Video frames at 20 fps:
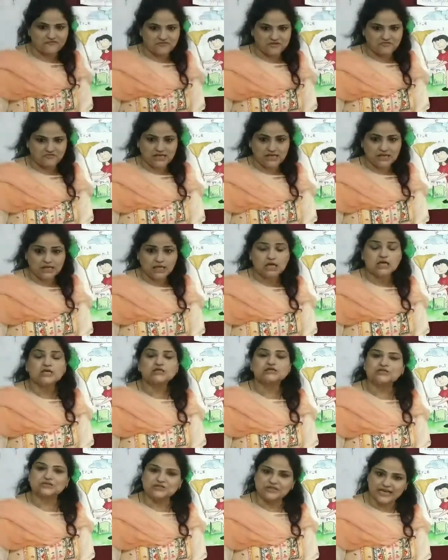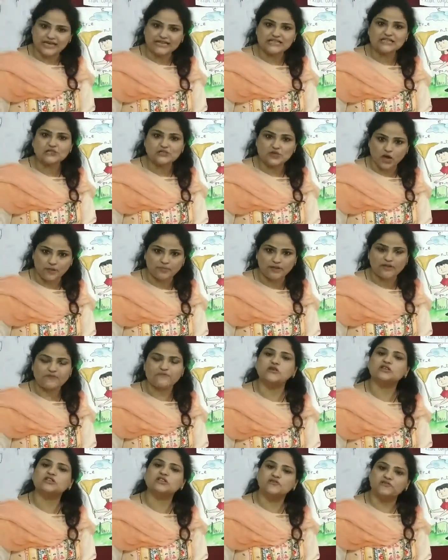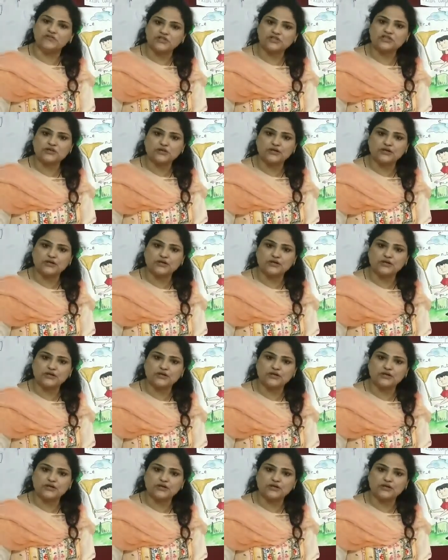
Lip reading: everyone. Today's topic for the video